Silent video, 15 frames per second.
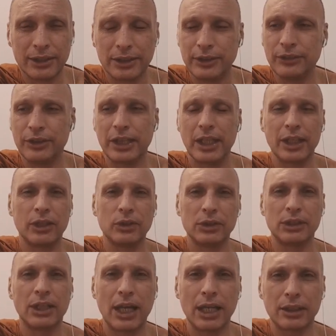If you get a good
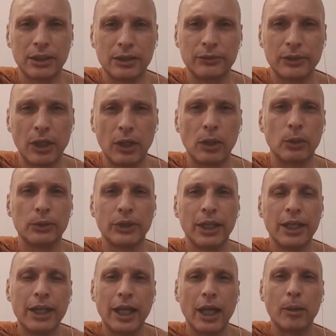nugget of gold
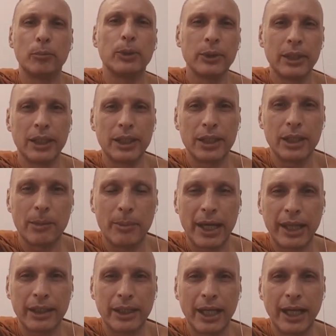and put it in your
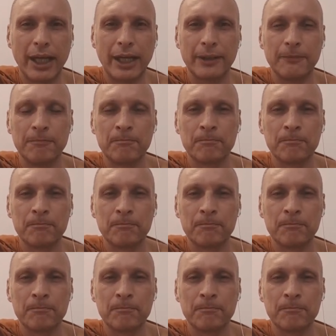backyard